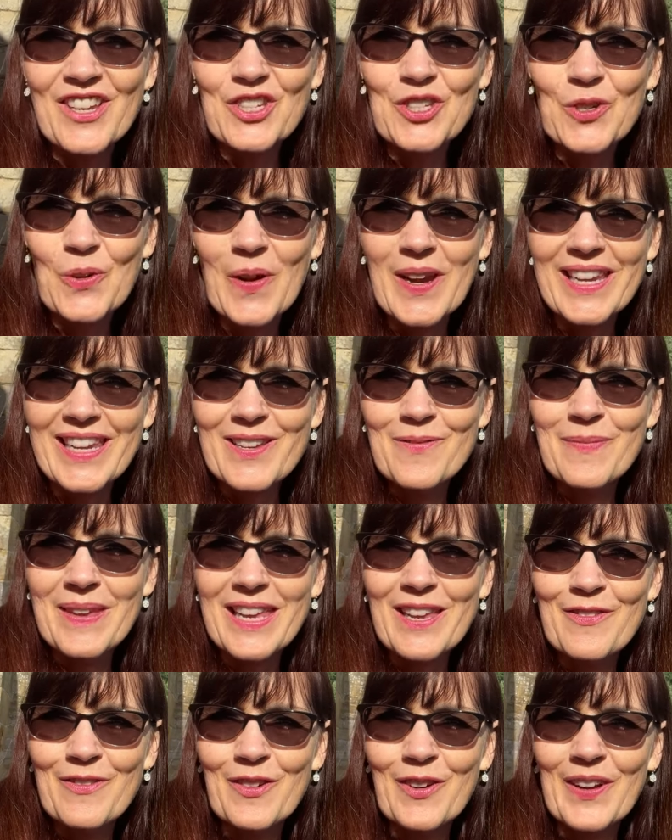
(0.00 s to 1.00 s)
joining
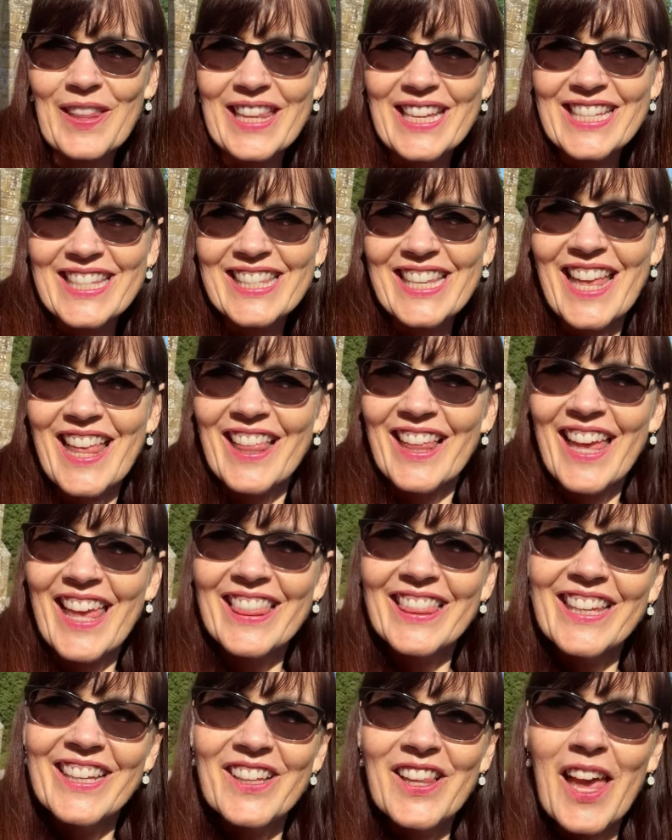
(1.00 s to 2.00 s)
me for this
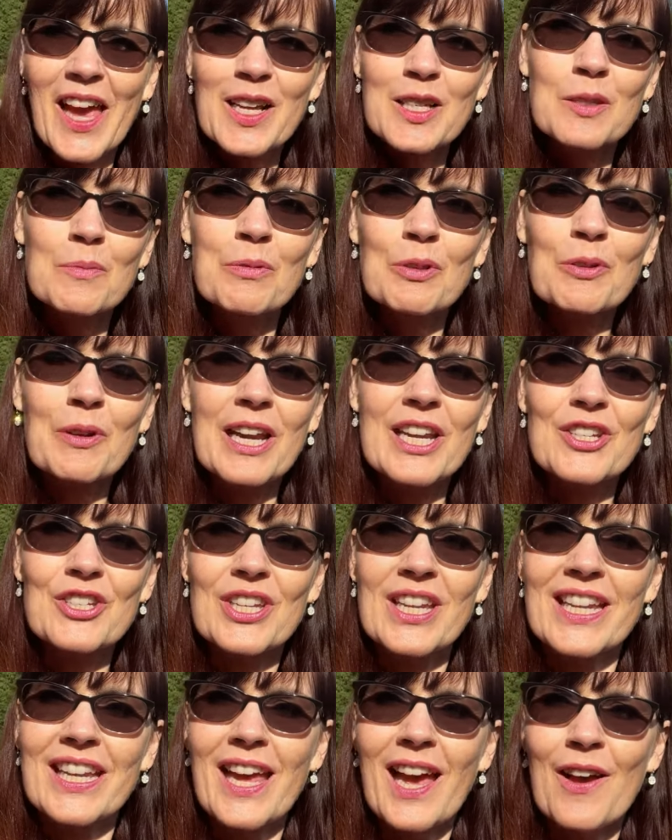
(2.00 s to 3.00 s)
little
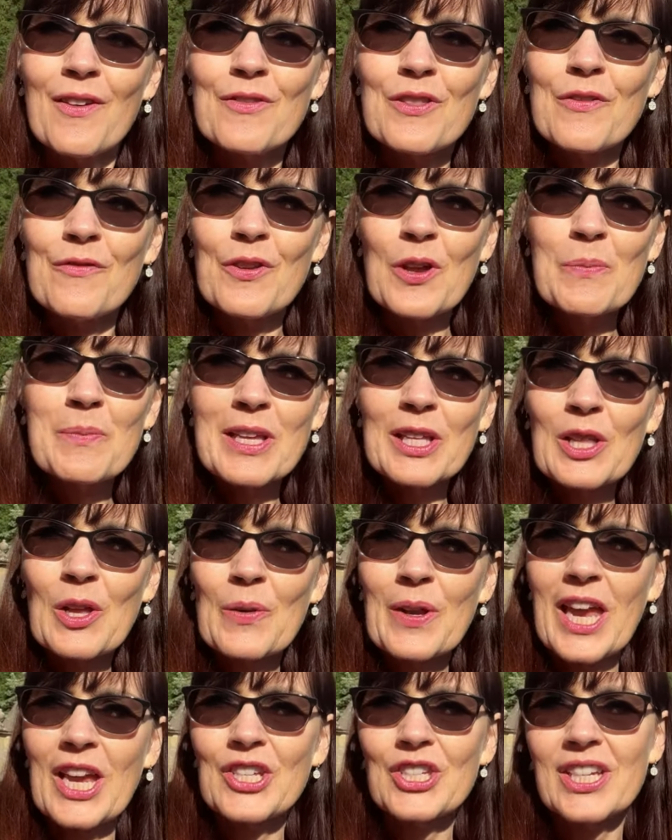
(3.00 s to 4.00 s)
exploration of the filming
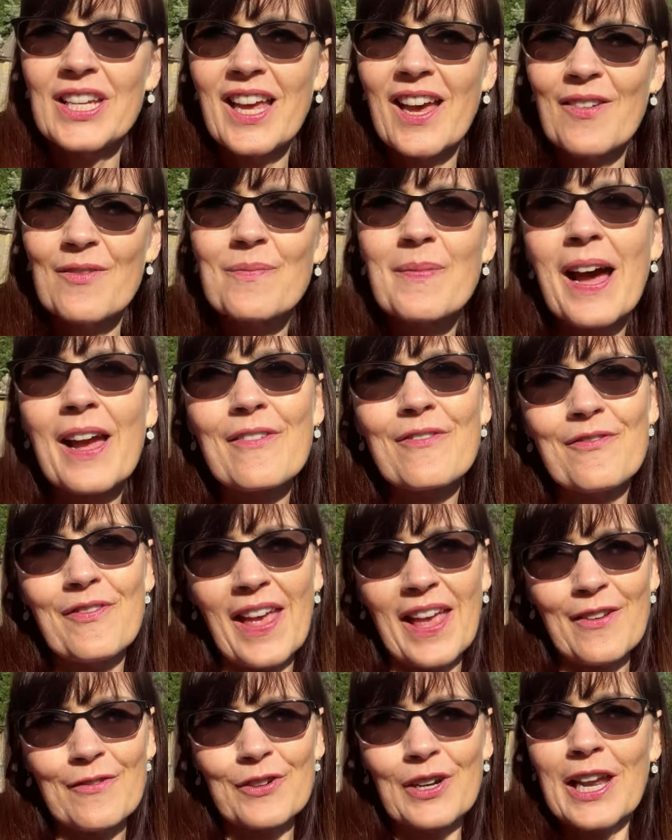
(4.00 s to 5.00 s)
location of my
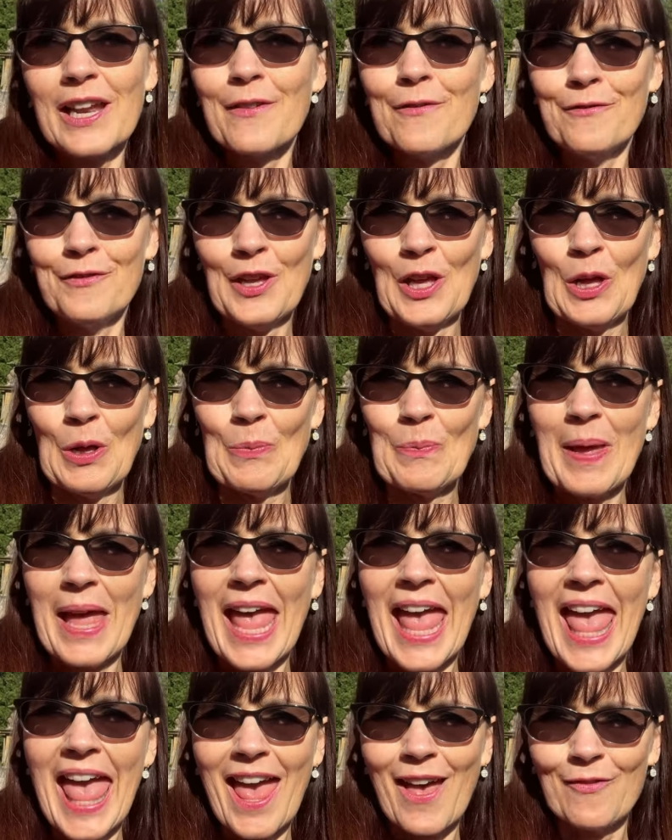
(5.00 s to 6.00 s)
favorite film
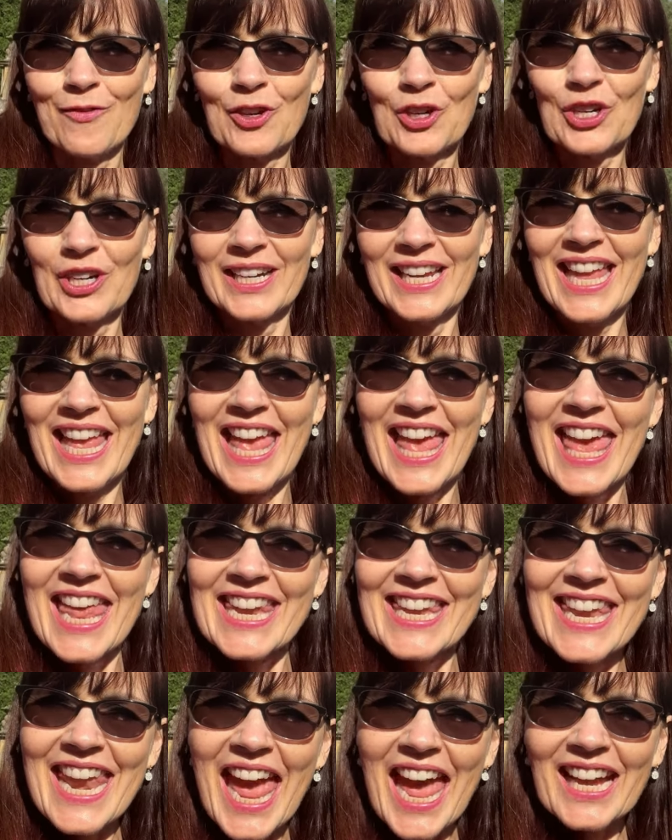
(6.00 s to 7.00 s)
ever.
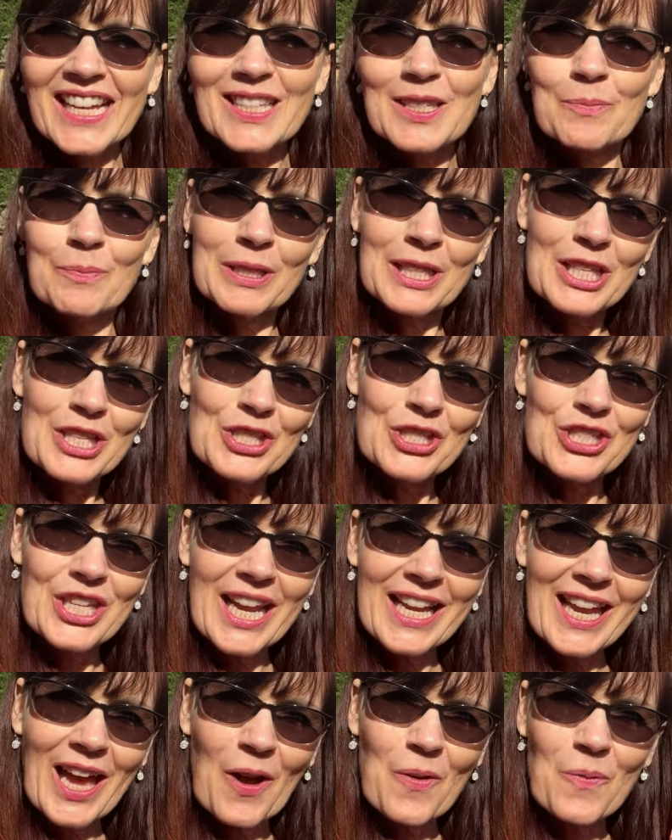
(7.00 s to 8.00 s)
Next, please
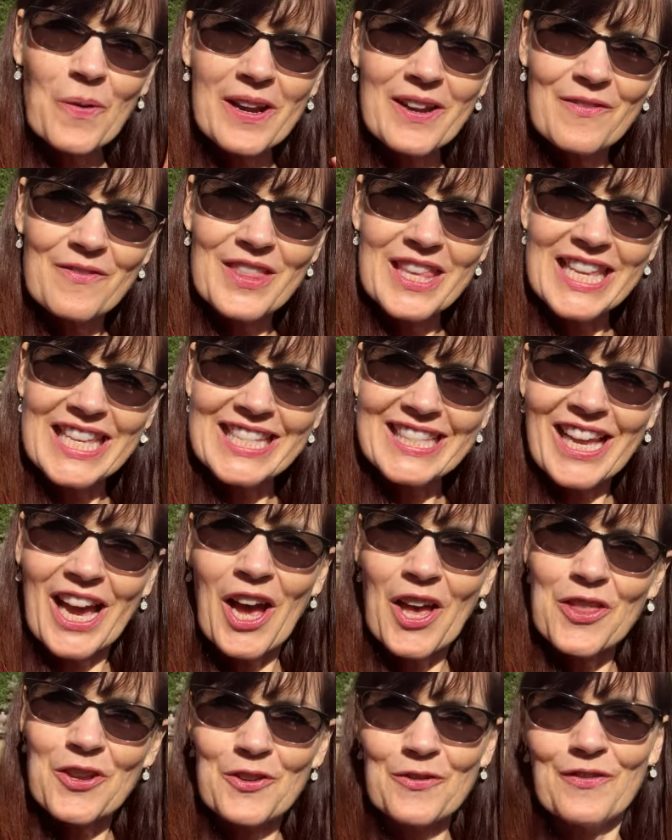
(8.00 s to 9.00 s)
check out one of these
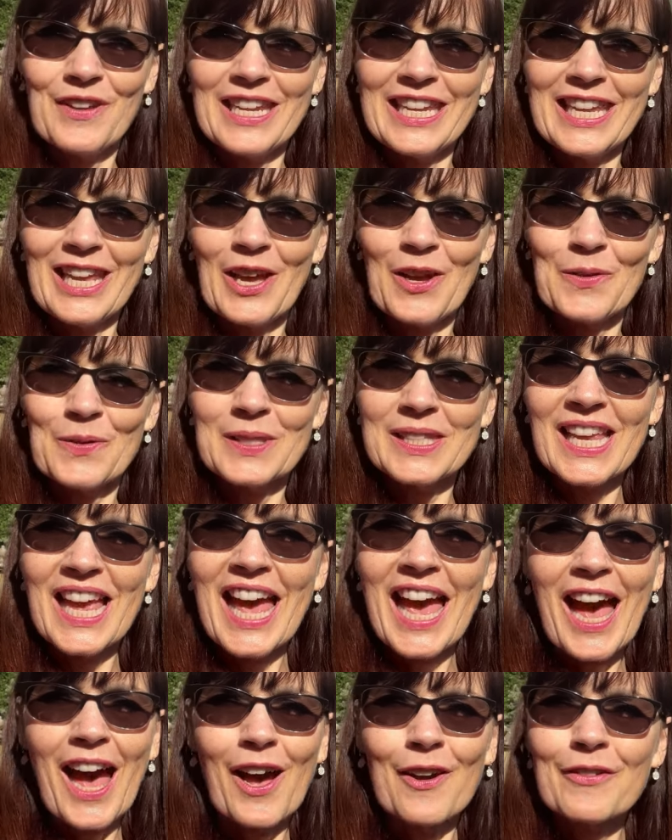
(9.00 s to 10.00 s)
other videos
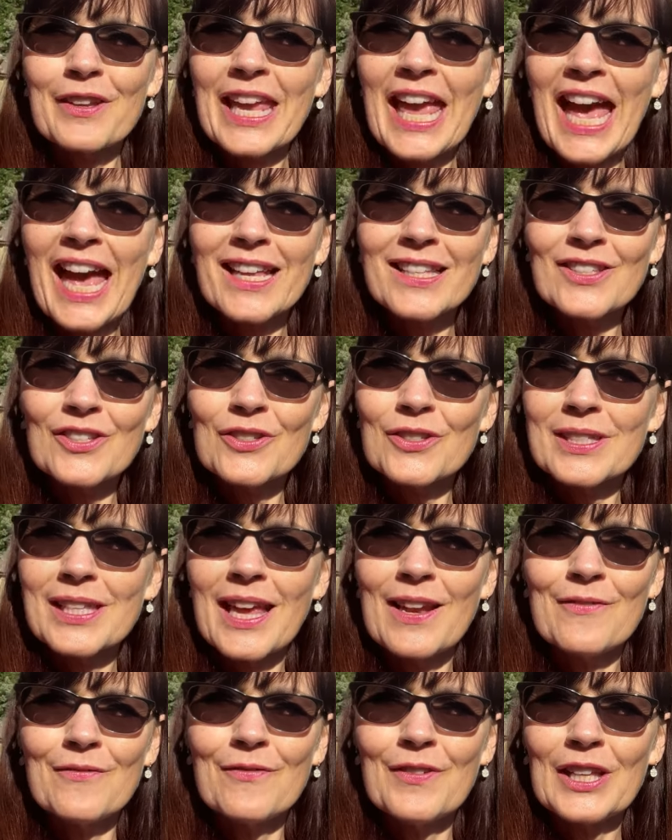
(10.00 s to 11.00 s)
of castles
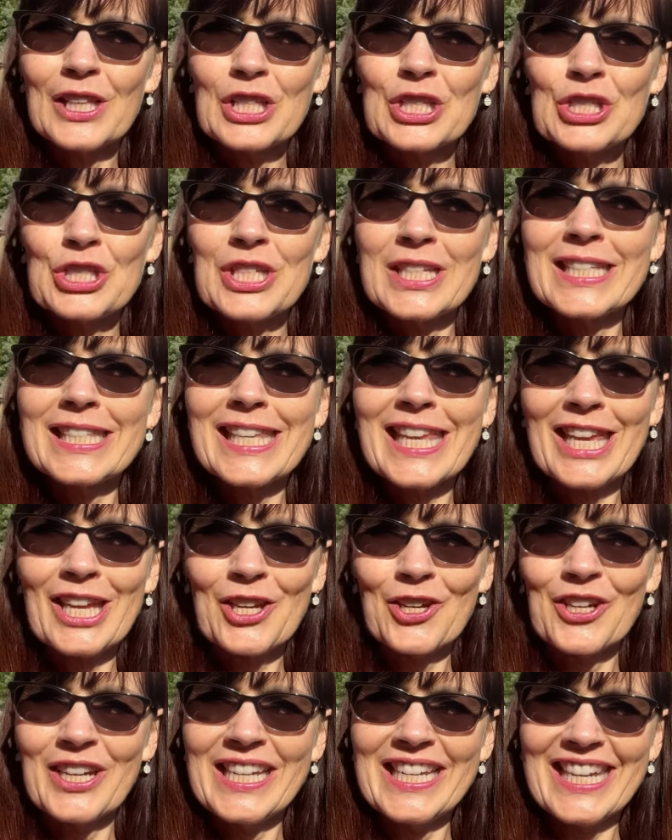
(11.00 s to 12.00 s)
and villages
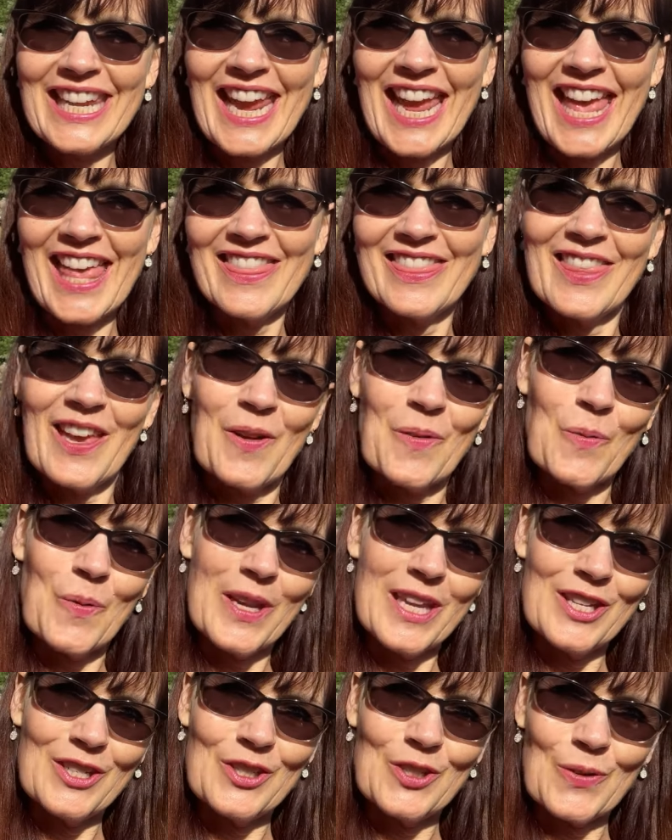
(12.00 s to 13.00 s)
here in Kent that
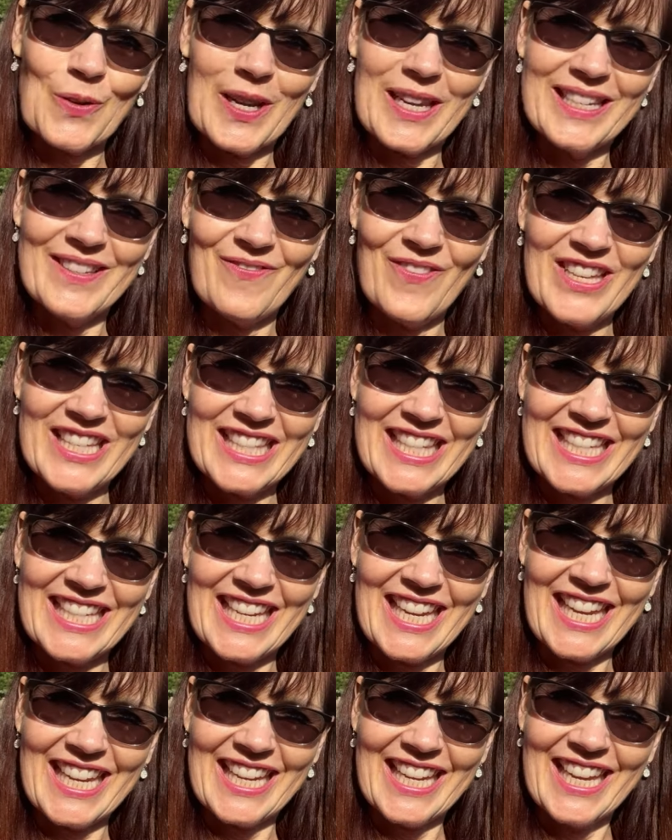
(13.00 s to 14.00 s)
we enjoyed
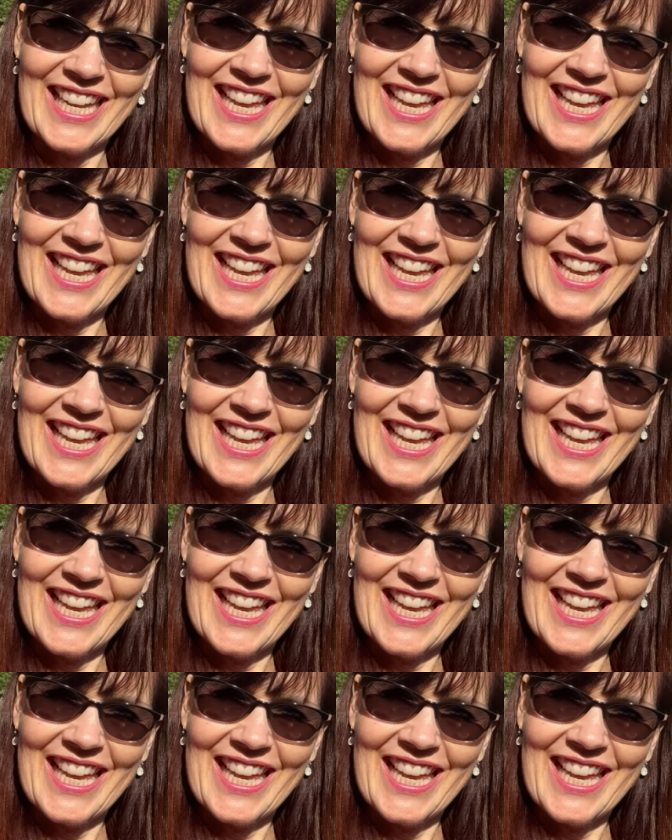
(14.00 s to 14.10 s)
visiting.